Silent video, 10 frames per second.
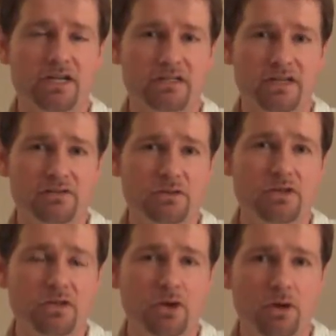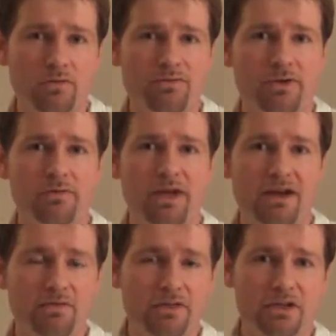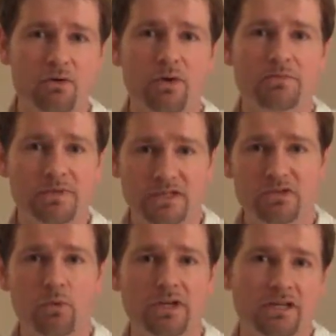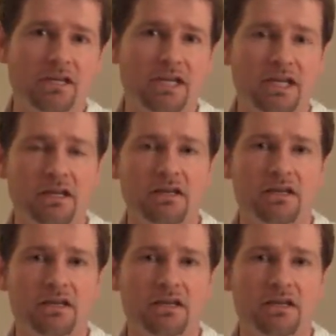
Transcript: because it gives you a good overview of everything your website's going to need